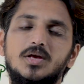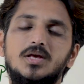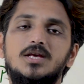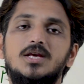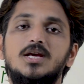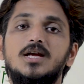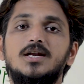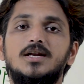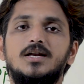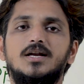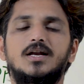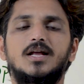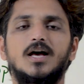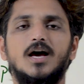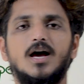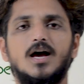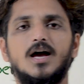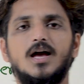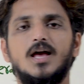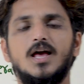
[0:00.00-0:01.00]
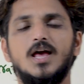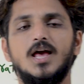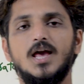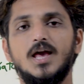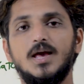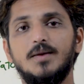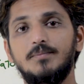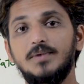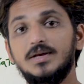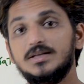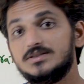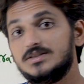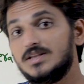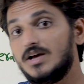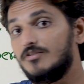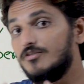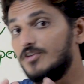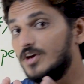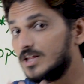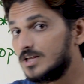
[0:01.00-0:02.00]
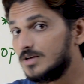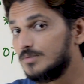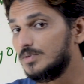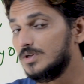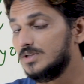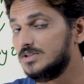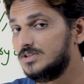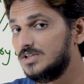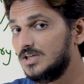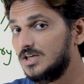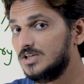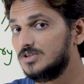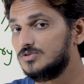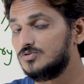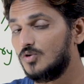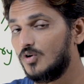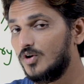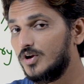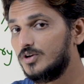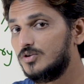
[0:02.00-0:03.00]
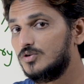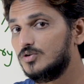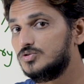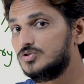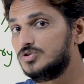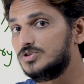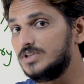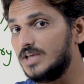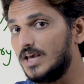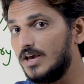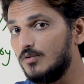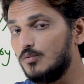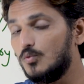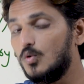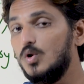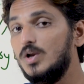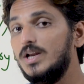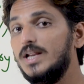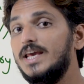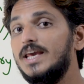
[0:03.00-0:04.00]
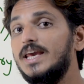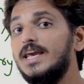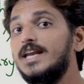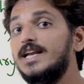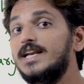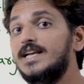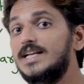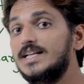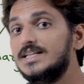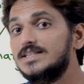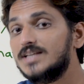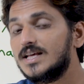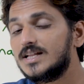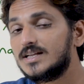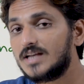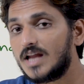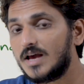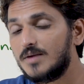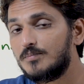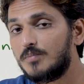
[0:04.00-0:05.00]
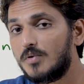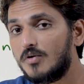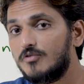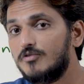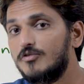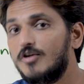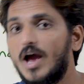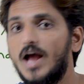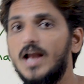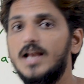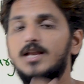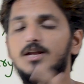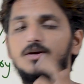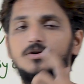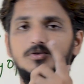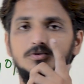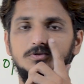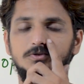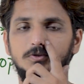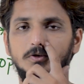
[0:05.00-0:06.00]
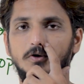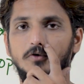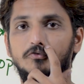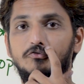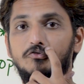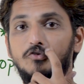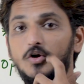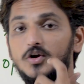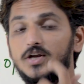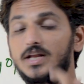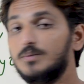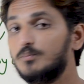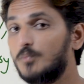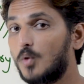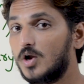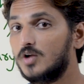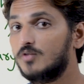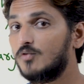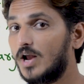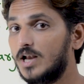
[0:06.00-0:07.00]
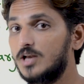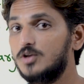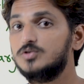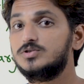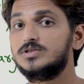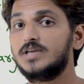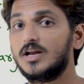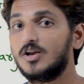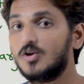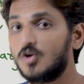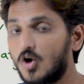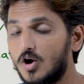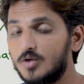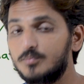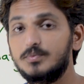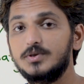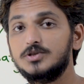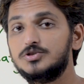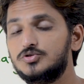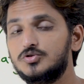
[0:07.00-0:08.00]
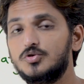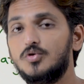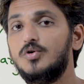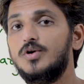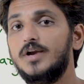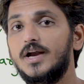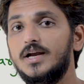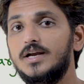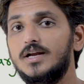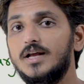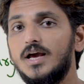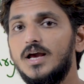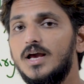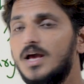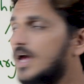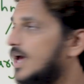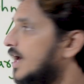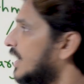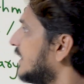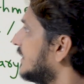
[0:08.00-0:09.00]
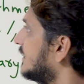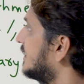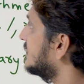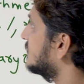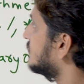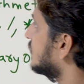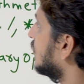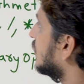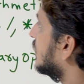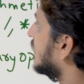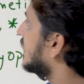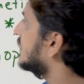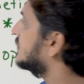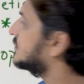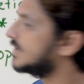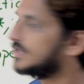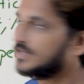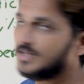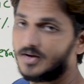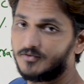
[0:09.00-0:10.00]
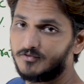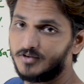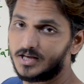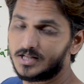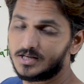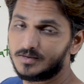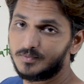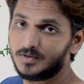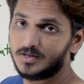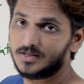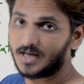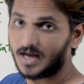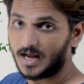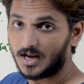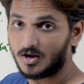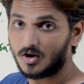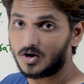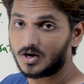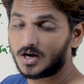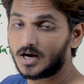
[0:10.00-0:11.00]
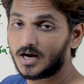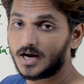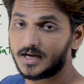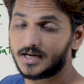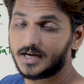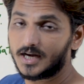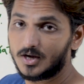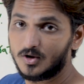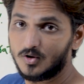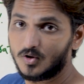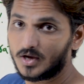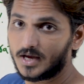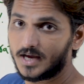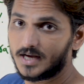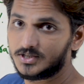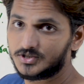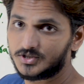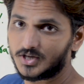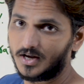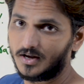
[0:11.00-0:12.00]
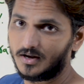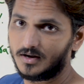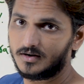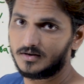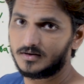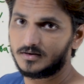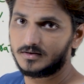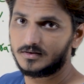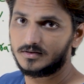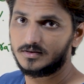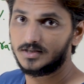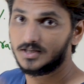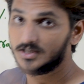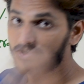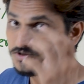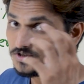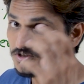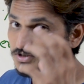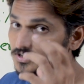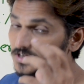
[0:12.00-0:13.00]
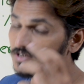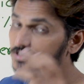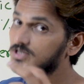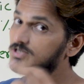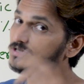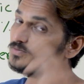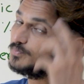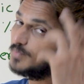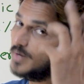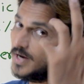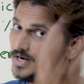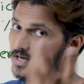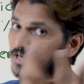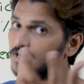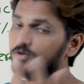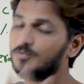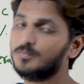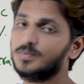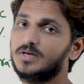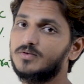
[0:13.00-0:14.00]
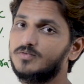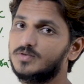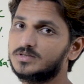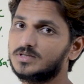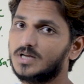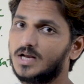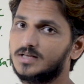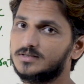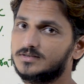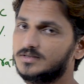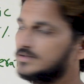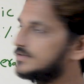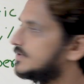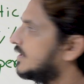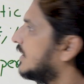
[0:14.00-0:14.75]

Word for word: int. Means the variable c is going to save only integer type of values. So floating point values cannot be stored at uh, this location, the variable, the allocated location. These discussions made in our previous classes.